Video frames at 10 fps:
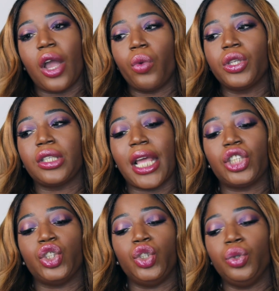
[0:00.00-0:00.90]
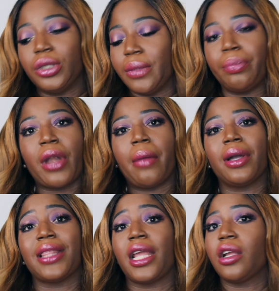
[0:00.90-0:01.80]
I always like to use the
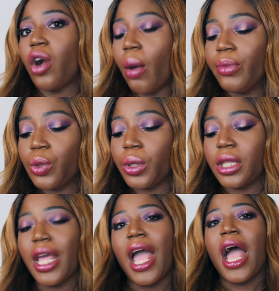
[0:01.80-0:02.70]
primer that it comes with.